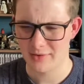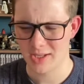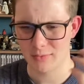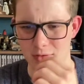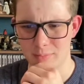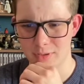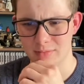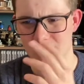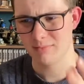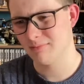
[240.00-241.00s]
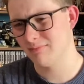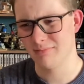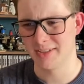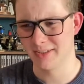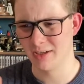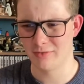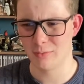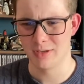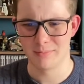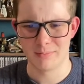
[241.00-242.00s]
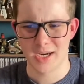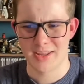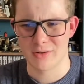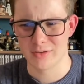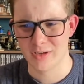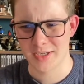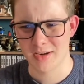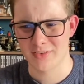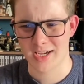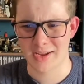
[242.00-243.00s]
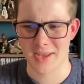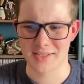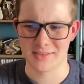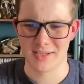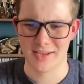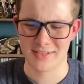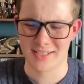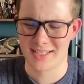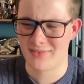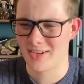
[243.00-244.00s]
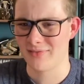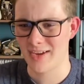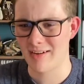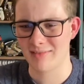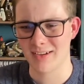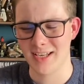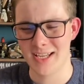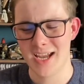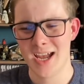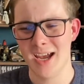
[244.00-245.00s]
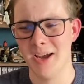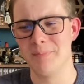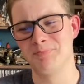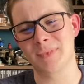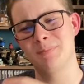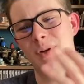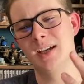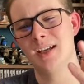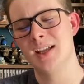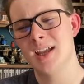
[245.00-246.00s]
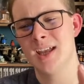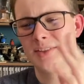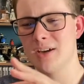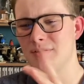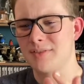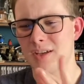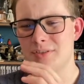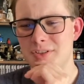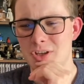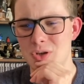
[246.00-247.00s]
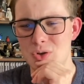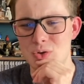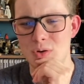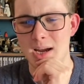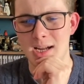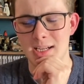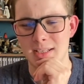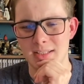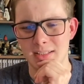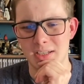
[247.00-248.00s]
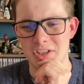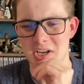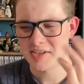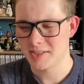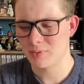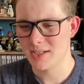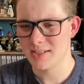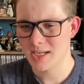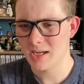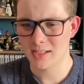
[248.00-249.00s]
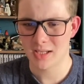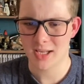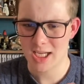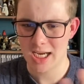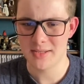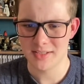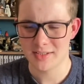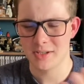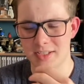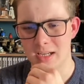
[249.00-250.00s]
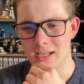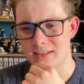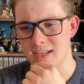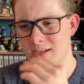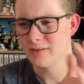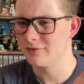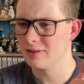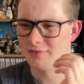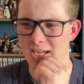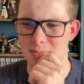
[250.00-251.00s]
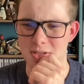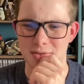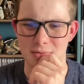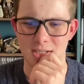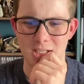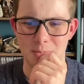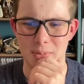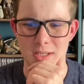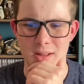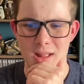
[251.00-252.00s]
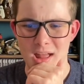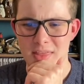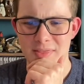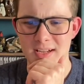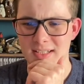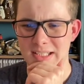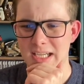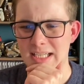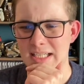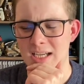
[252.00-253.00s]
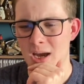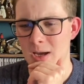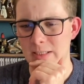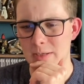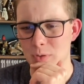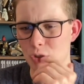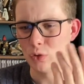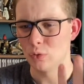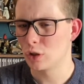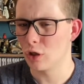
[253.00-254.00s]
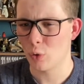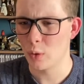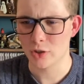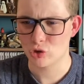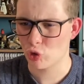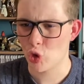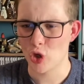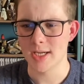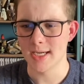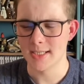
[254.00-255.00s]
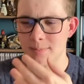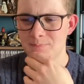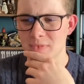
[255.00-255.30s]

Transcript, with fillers: have that one, but I don't know if I want to buy that or not. I don't know if I can. That's a, a significant variant, really. Um, but those those two and you know your genetic print Dalek, okay, and the assault Dalek, they go for a fair bit as well. But things like uh, your blue clockwork droid,